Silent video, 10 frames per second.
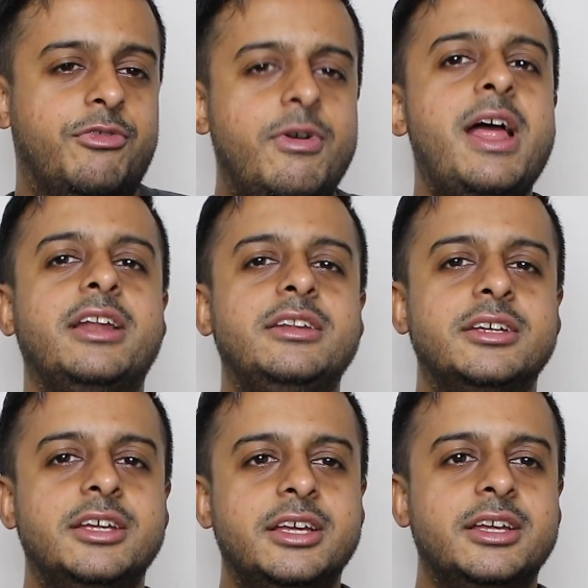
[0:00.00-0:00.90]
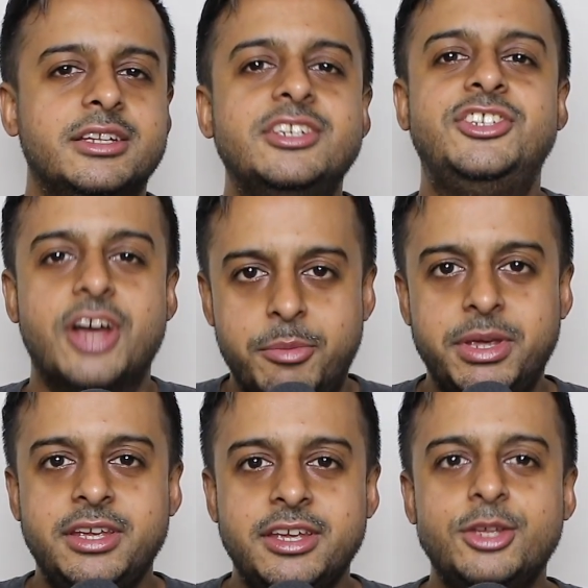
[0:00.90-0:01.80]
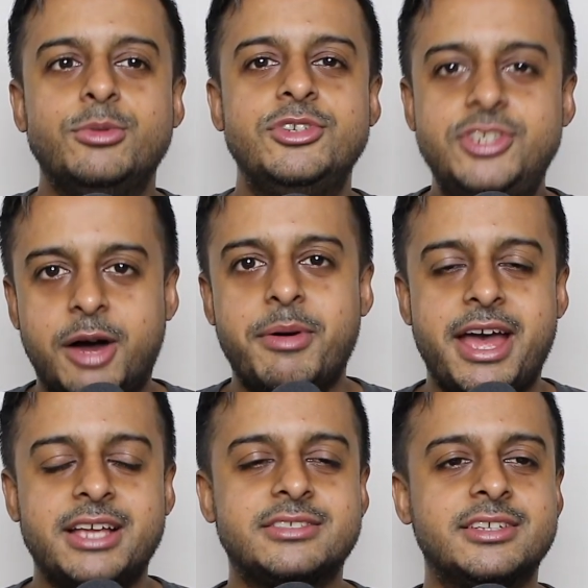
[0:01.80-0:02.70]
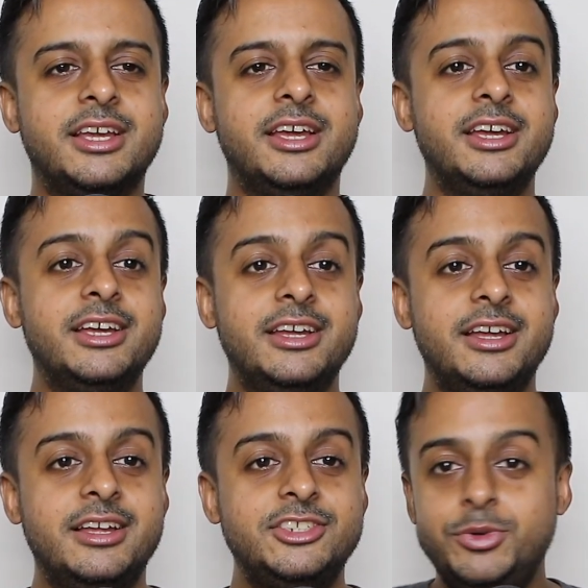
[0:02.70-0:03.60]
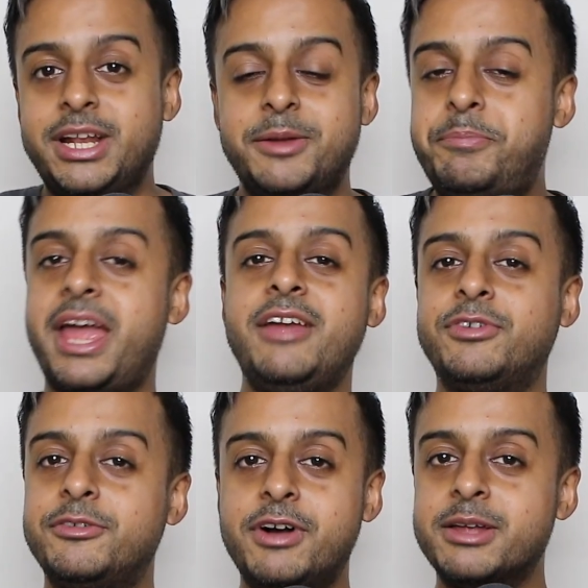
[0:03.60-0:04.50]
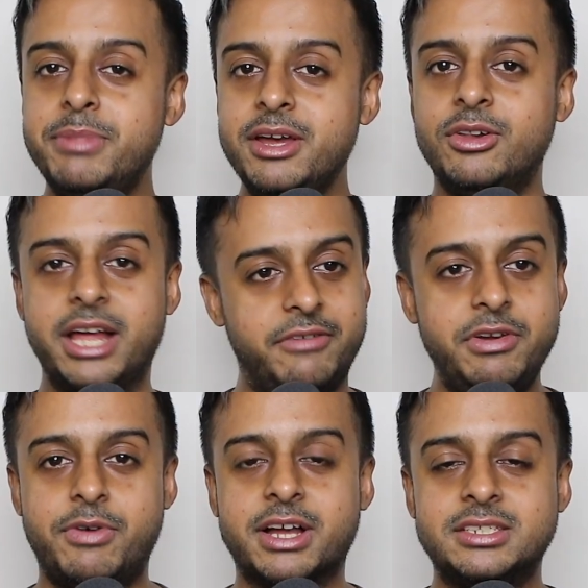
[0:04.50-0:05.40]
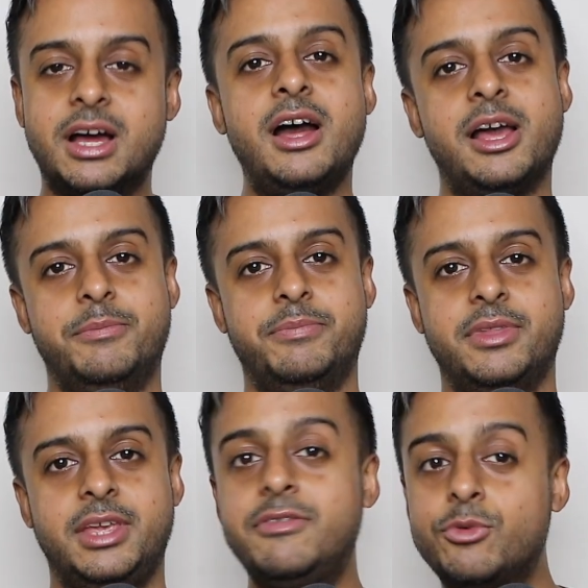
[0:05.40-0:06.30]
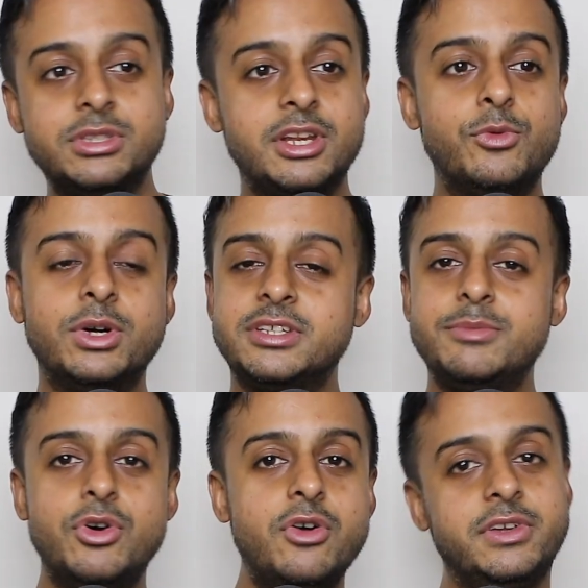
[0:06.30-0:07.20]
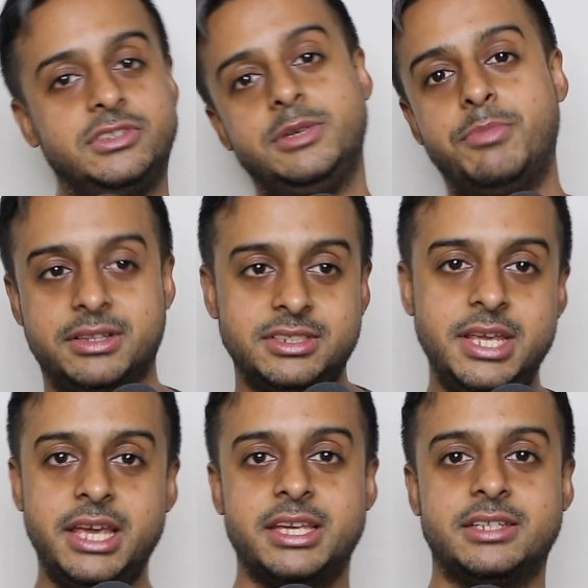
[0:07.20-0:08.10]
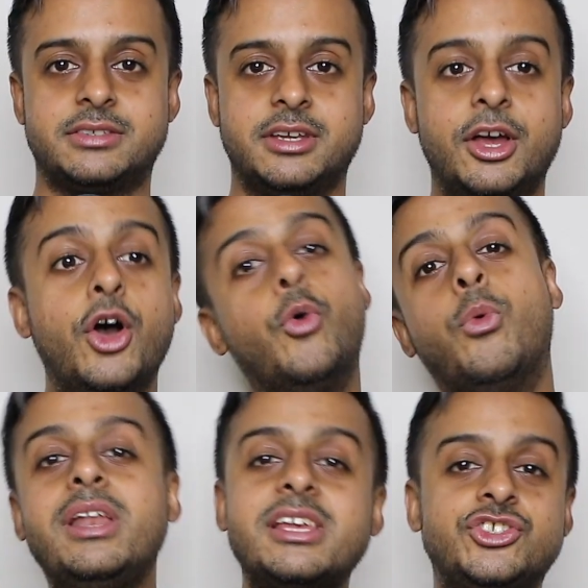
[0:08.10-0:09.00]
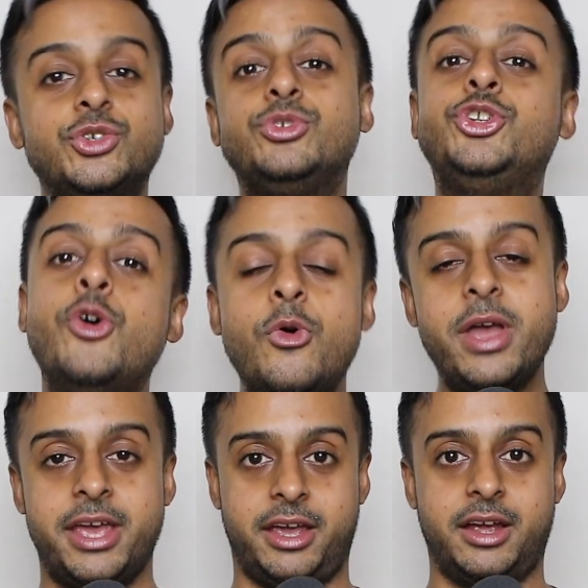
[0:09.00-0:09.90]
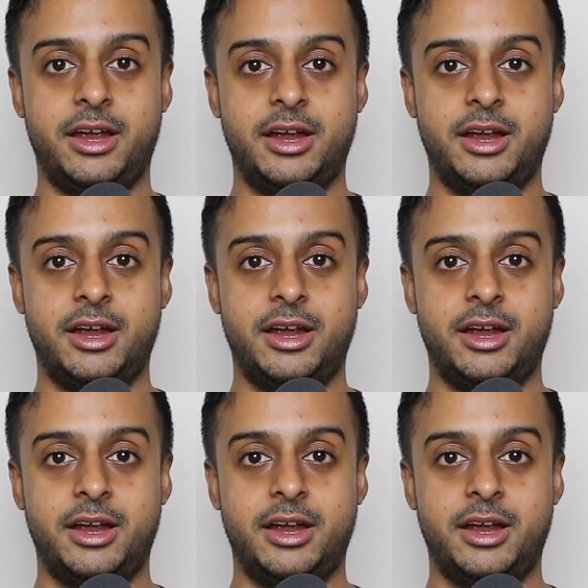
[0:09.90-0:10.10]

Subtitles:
friend, dummy, you dumbass, she would end up paying for the fucking bill every fucking time. Even when they went to the movies, she bought the tickets. What is you doing?